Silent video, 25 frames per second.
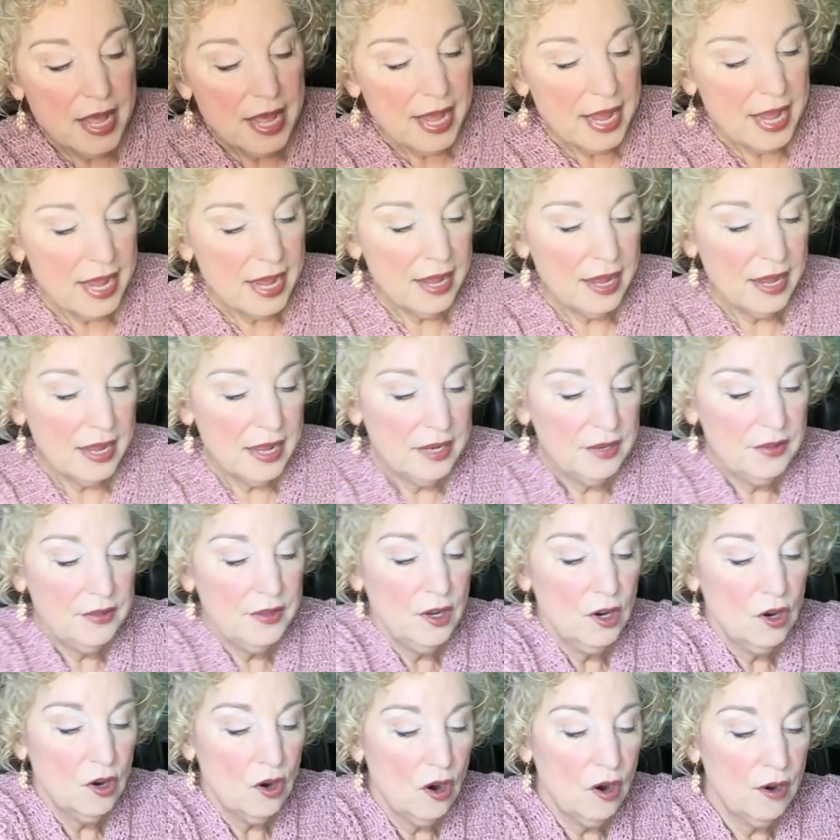And
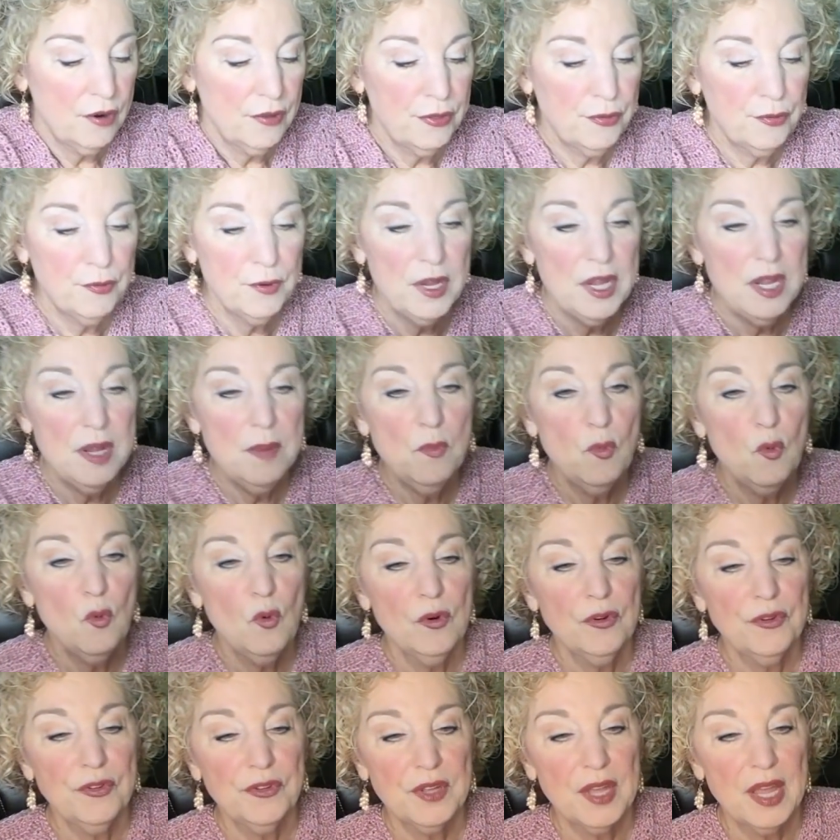there are 3
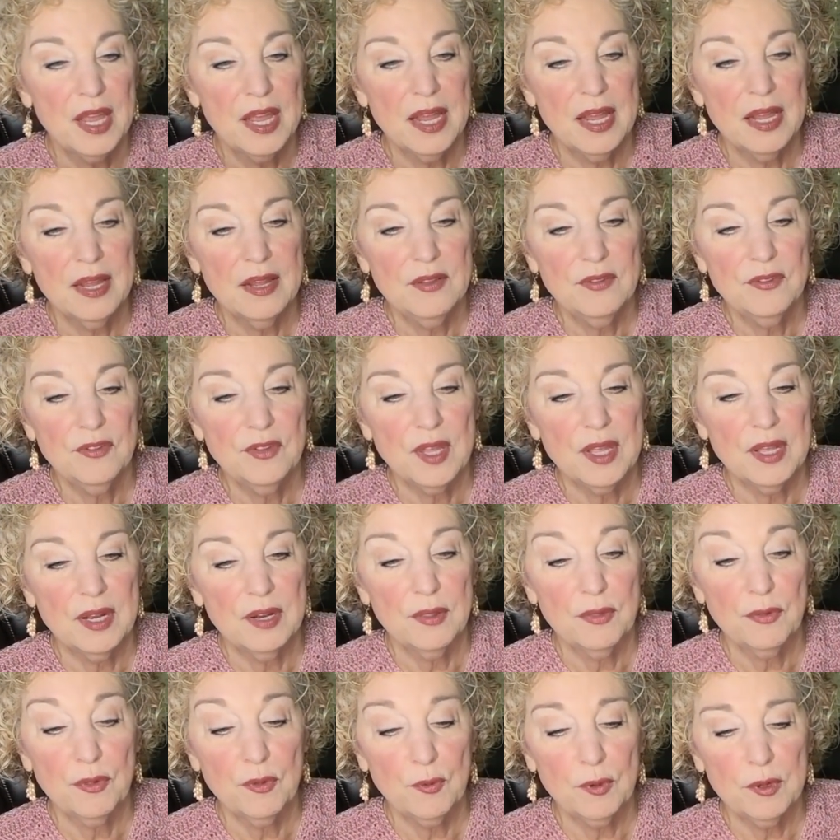more skeins,
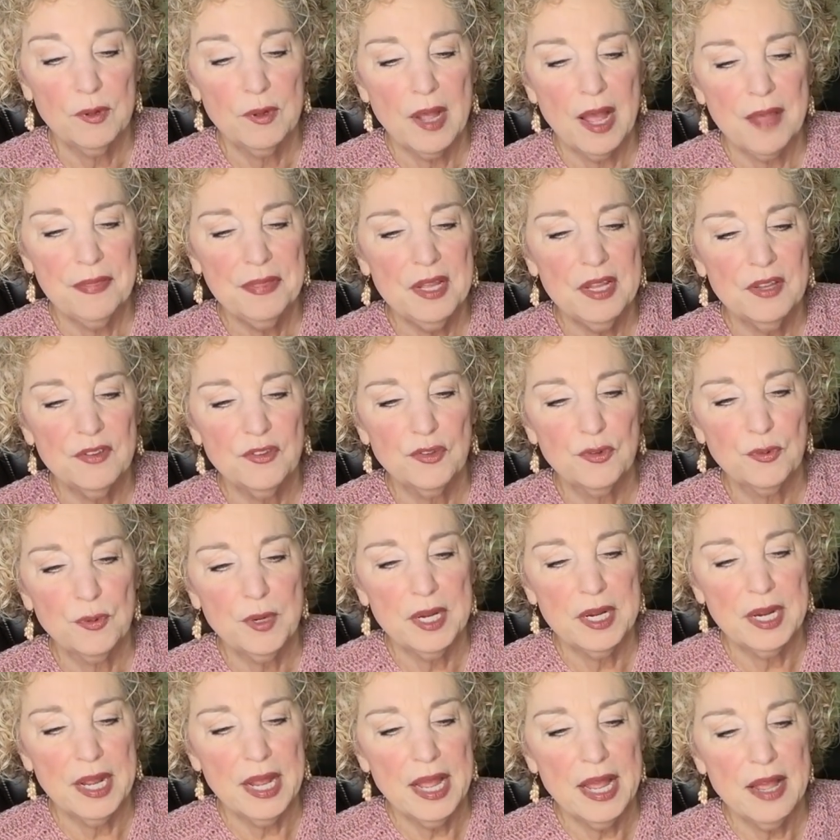and I think it's
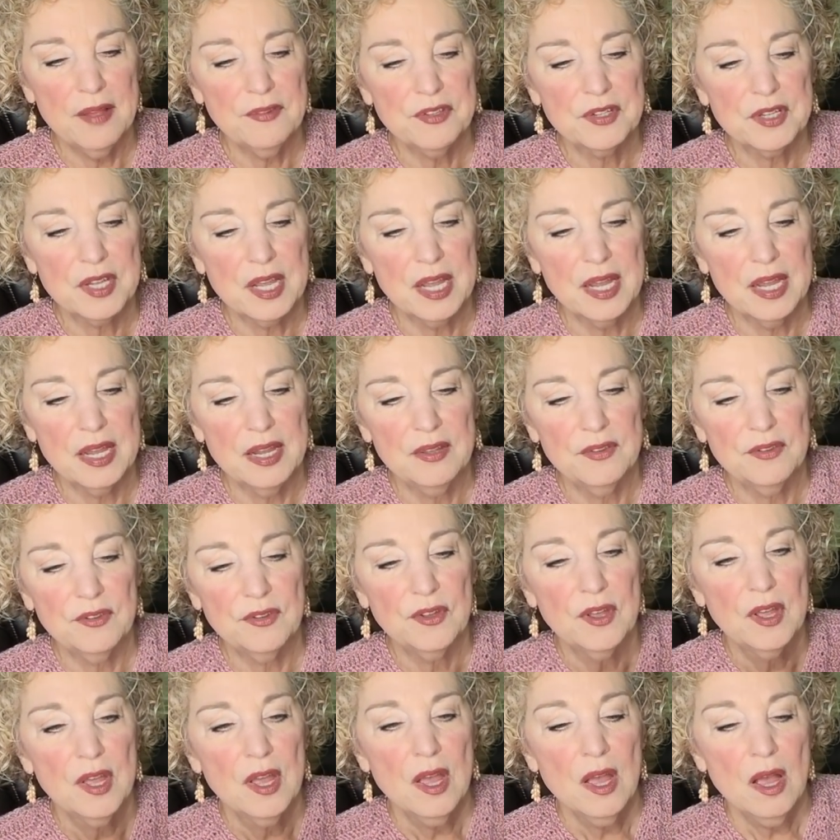3.5 skeins
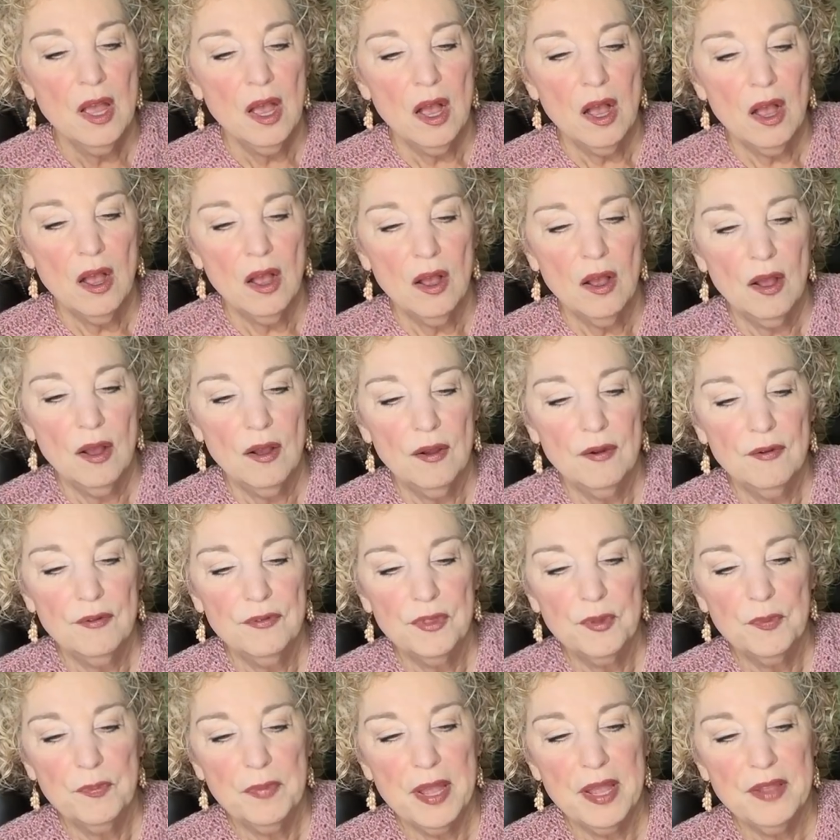of
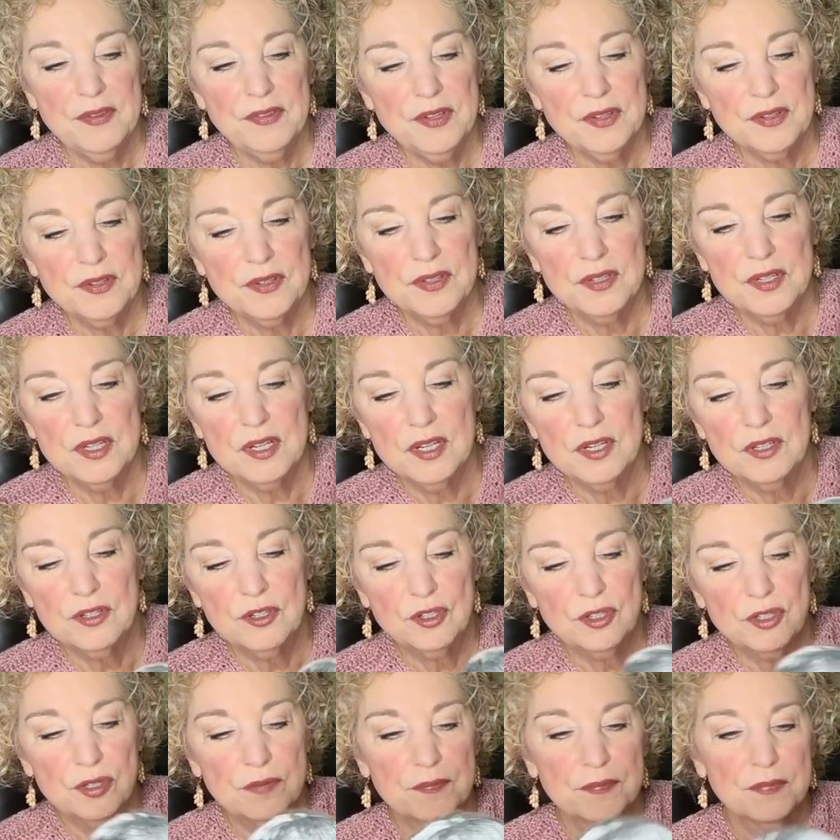the basic
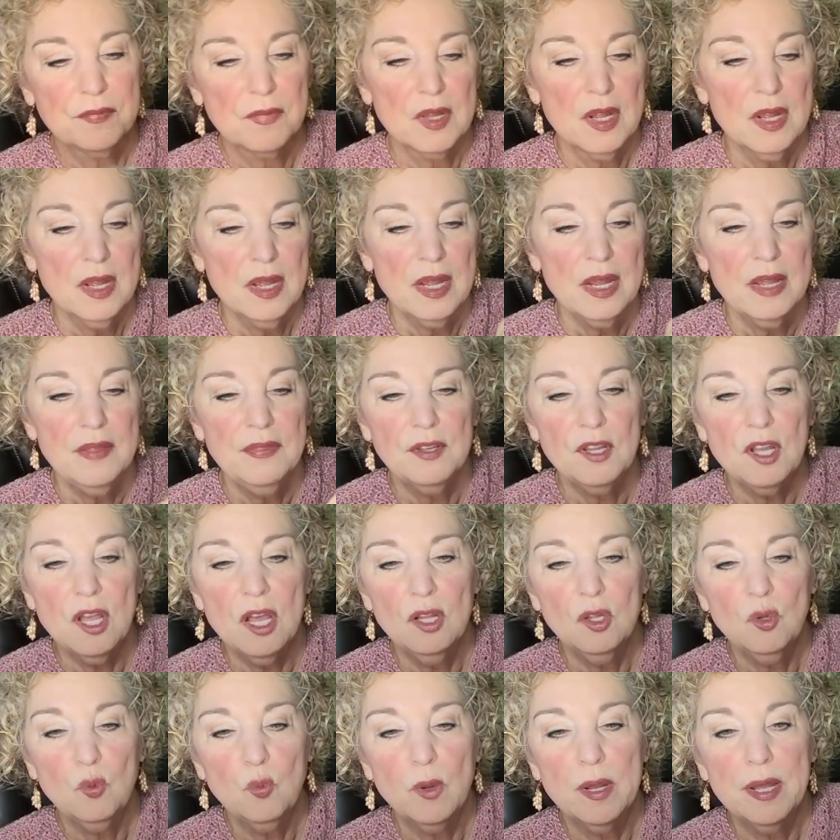stitch in the
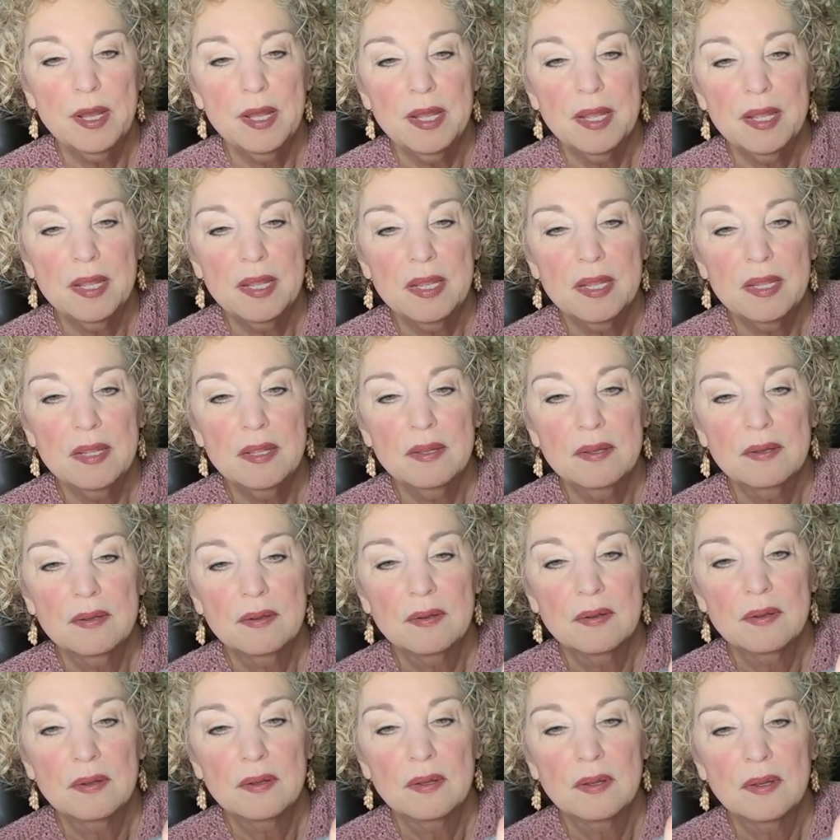colorway
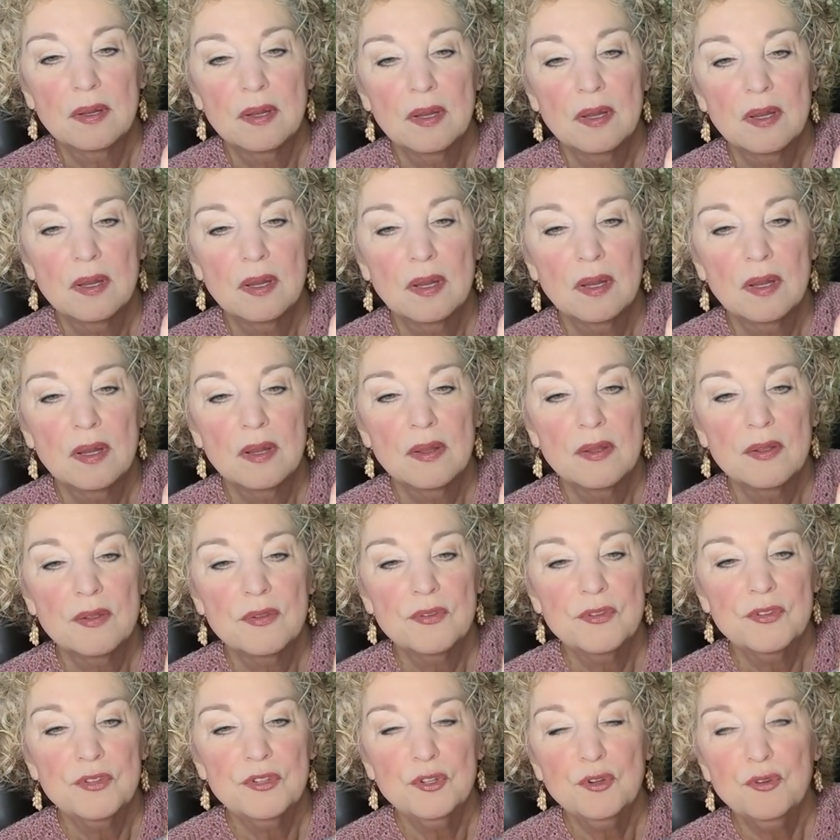
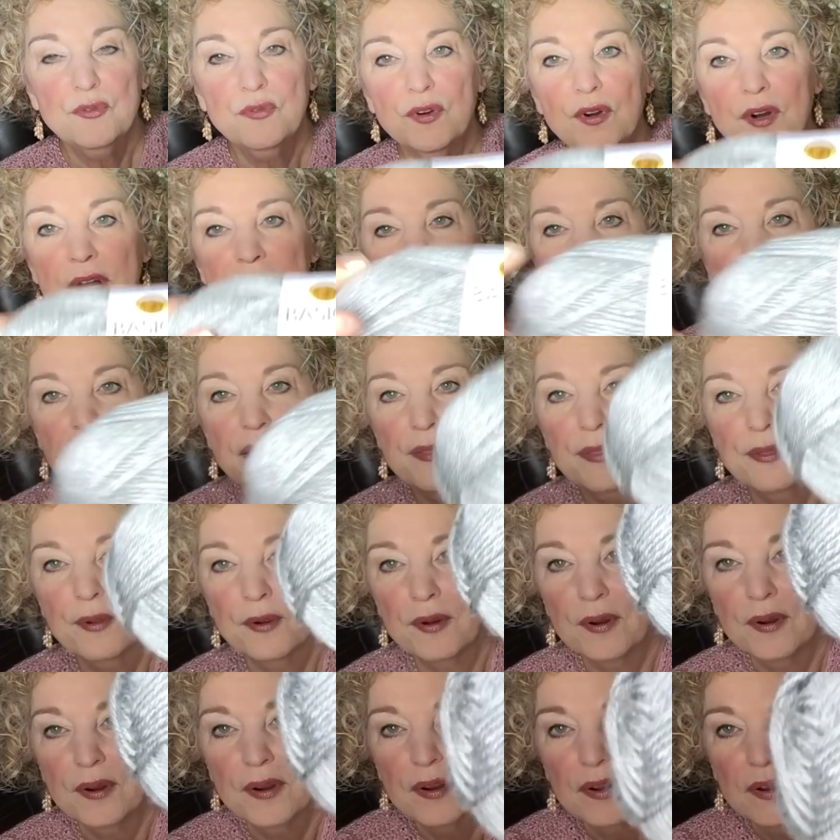Silver
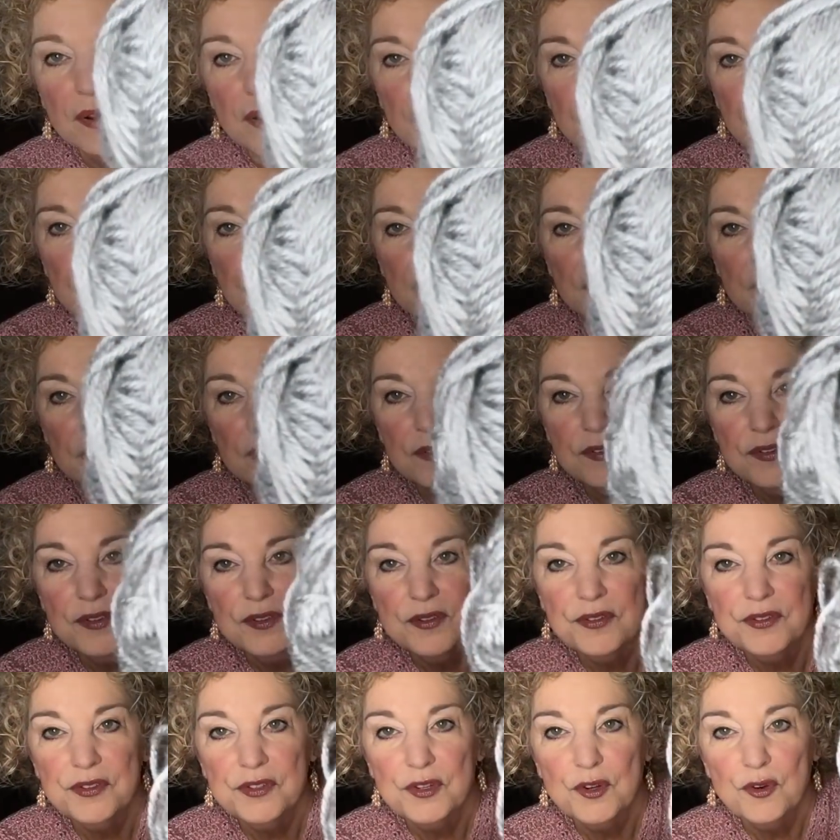Heather. This
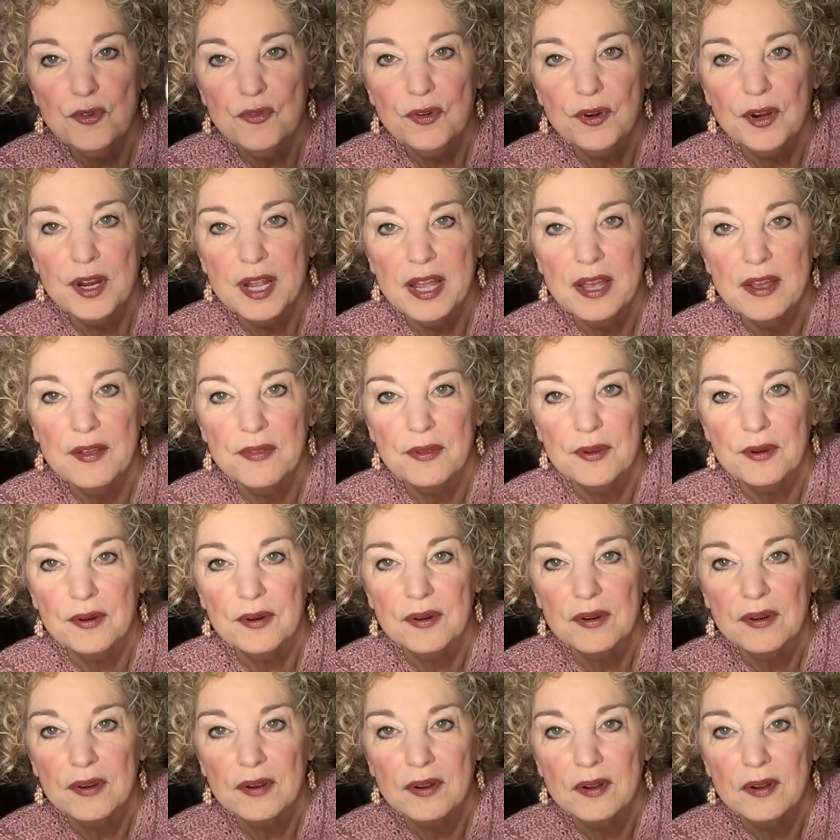is Silver Heather.